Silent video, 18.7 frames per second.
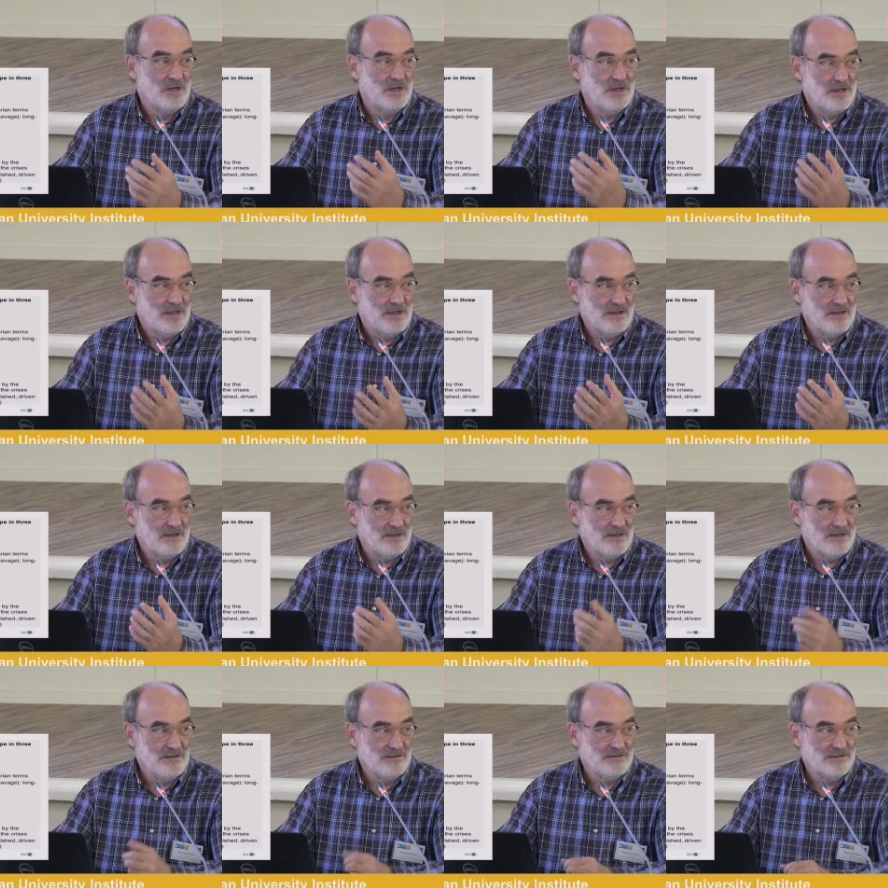uh,
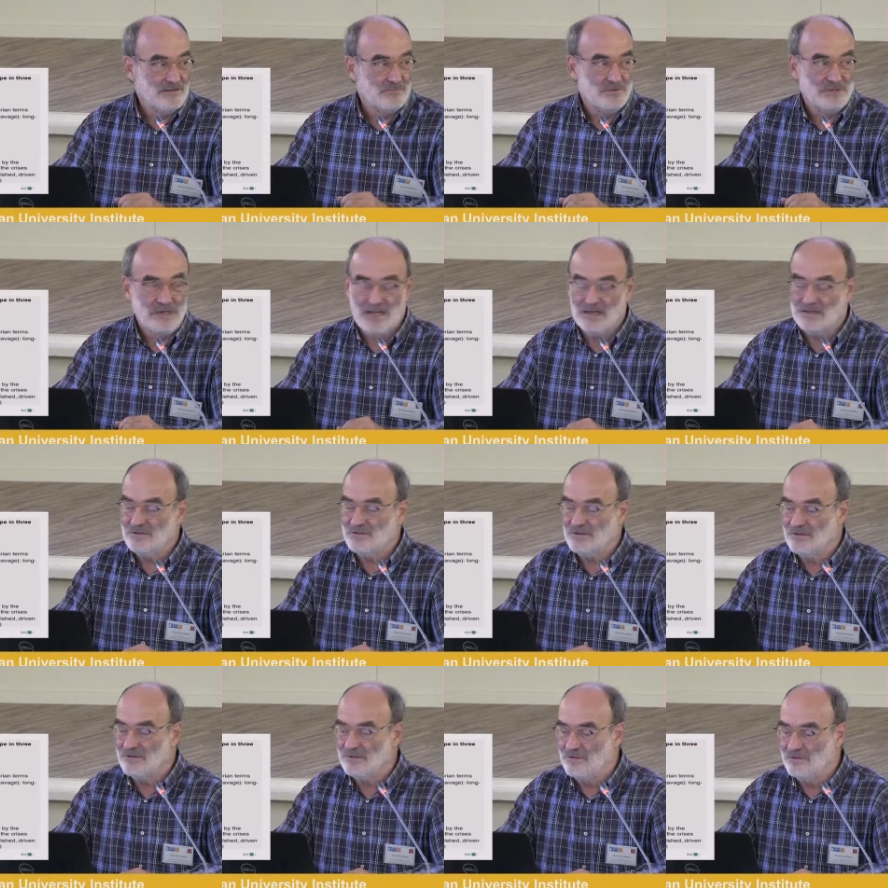is a
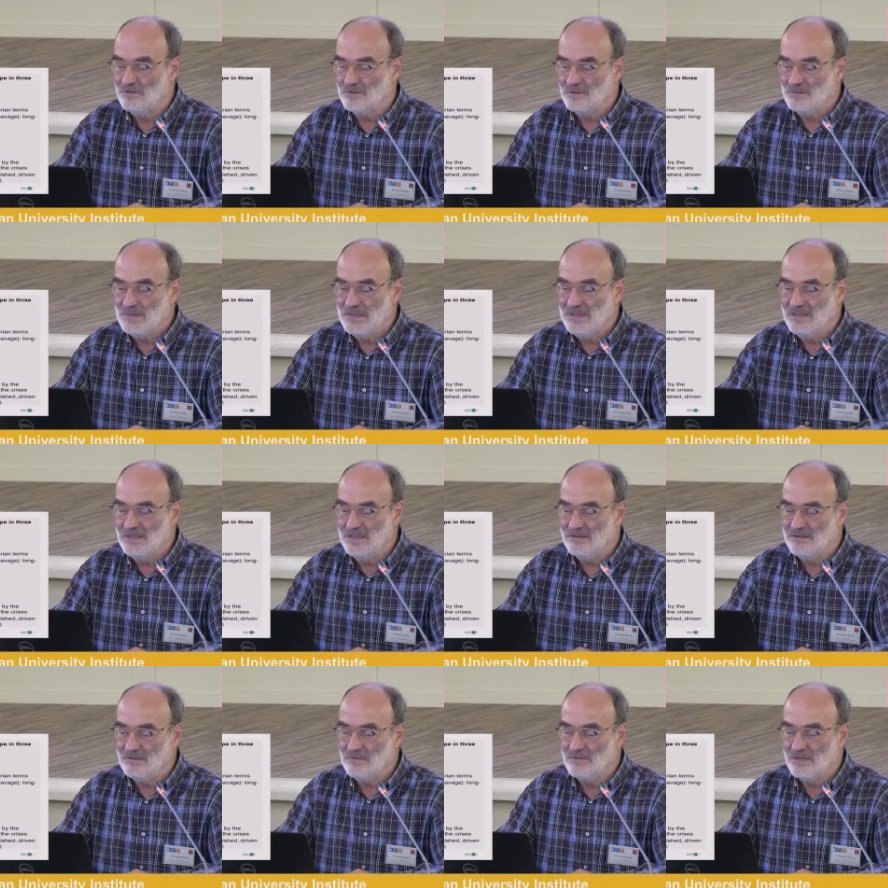reaction to European
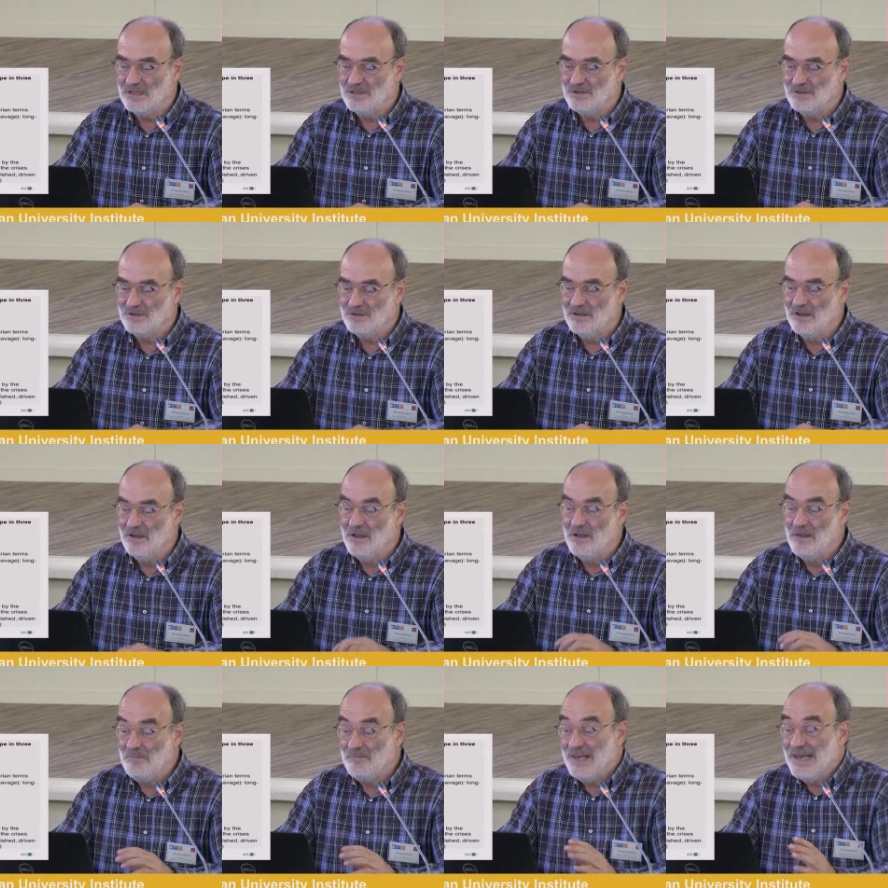integration.
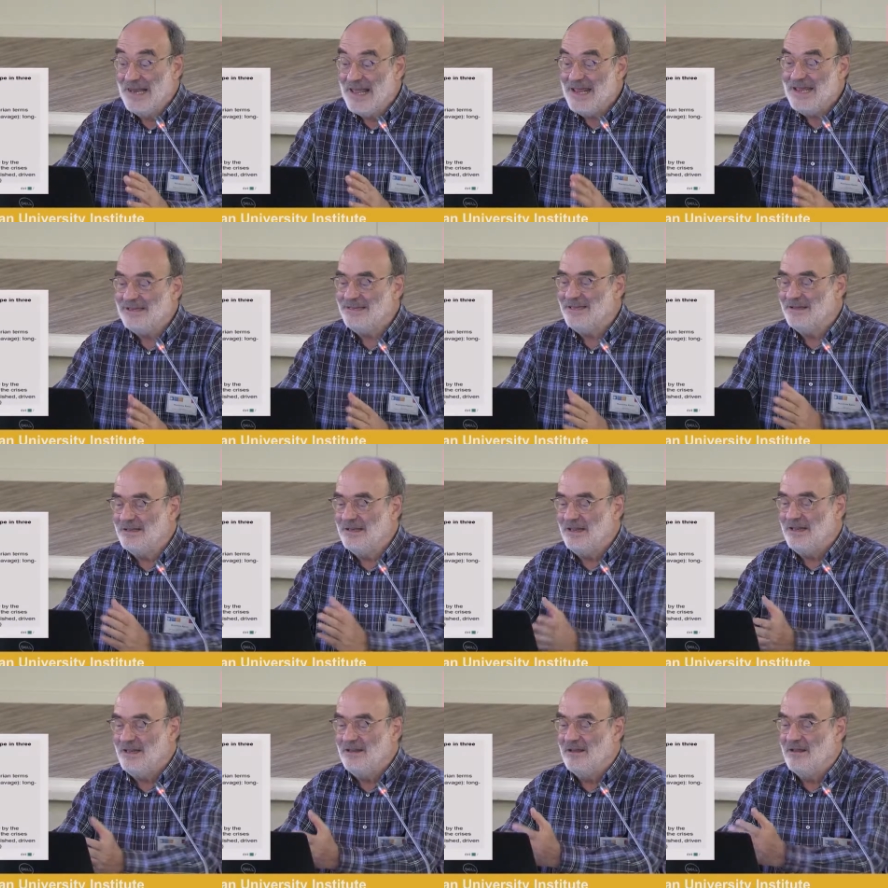
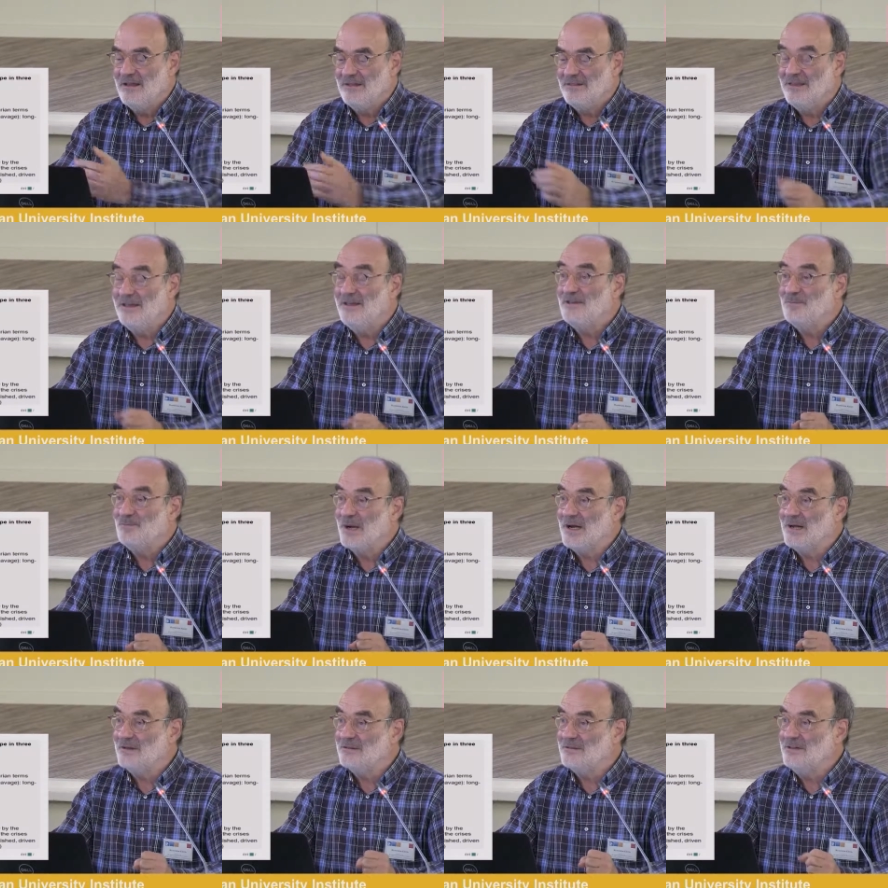Belatedly, these
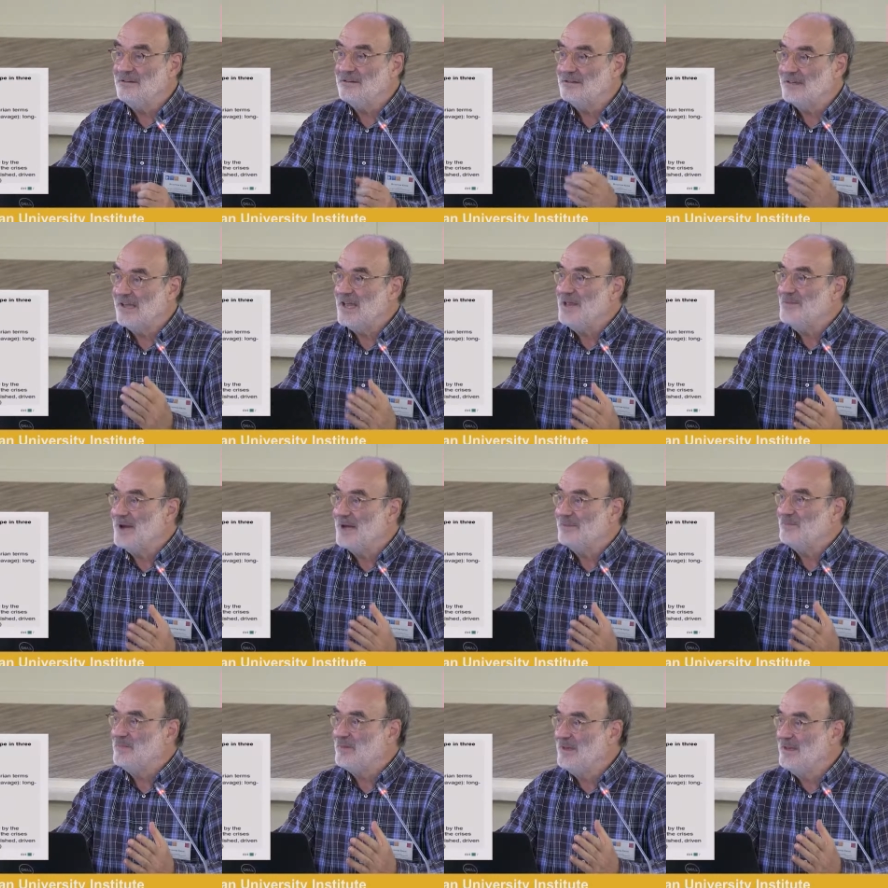parties came
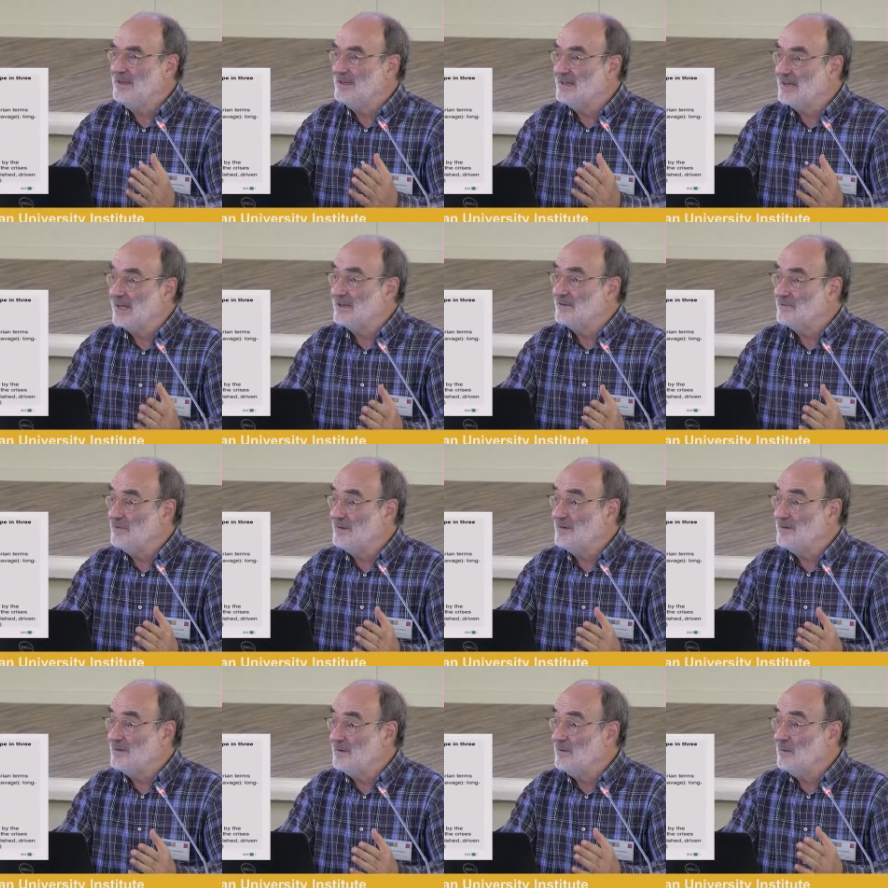up in
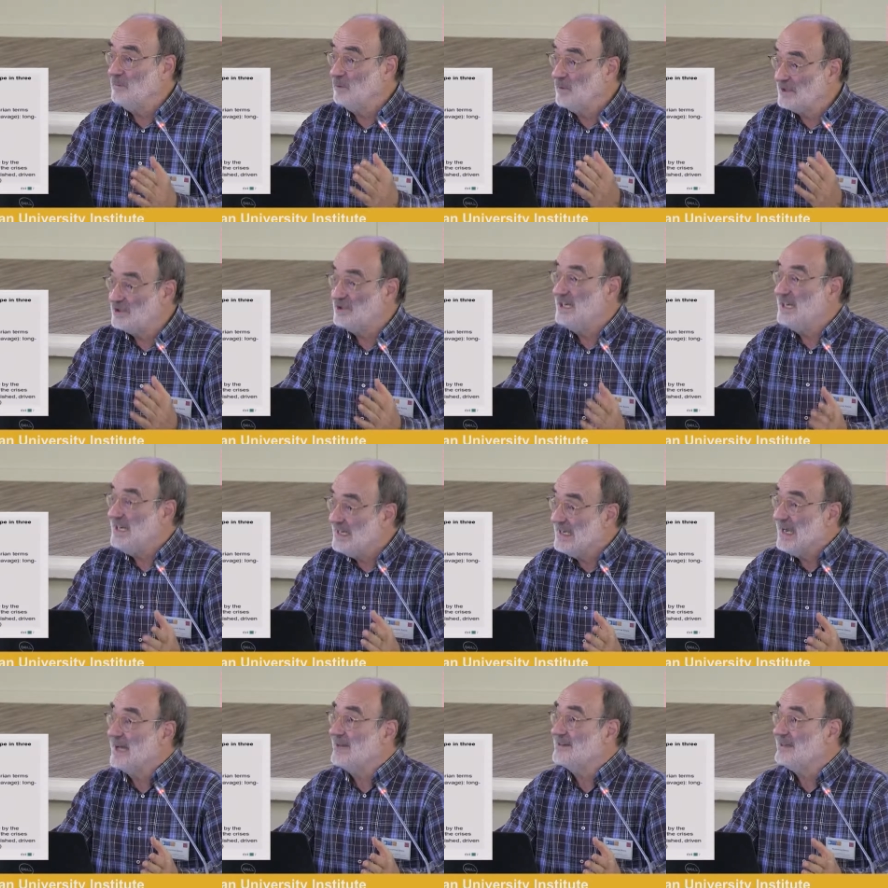countries which did
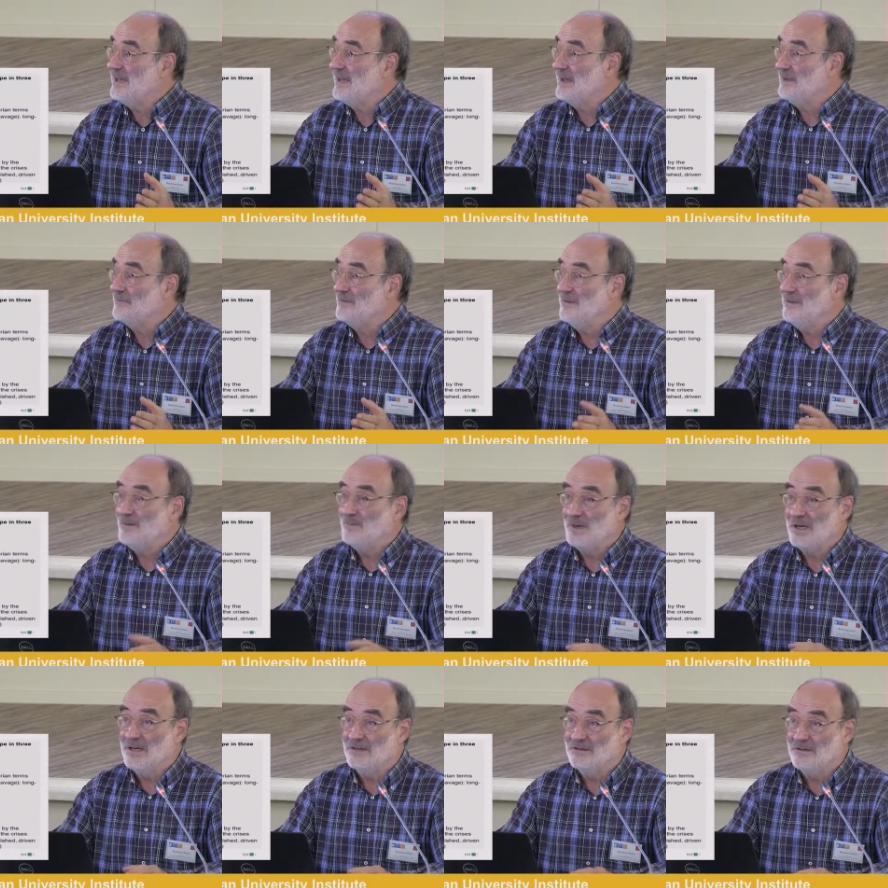not have these
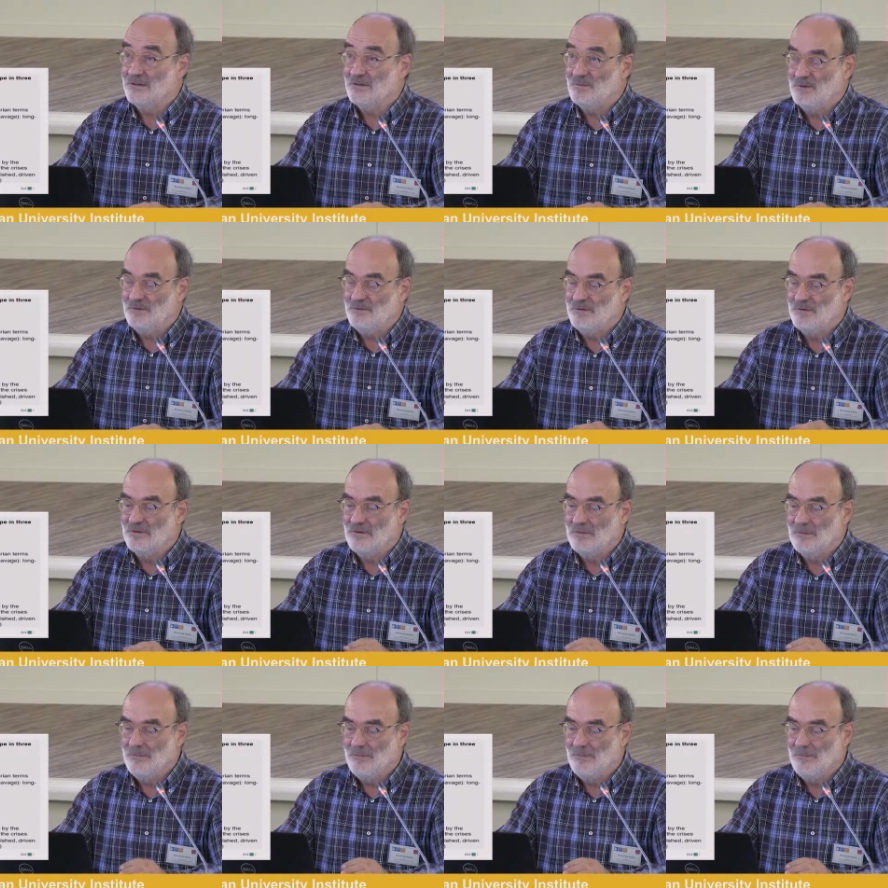parties before.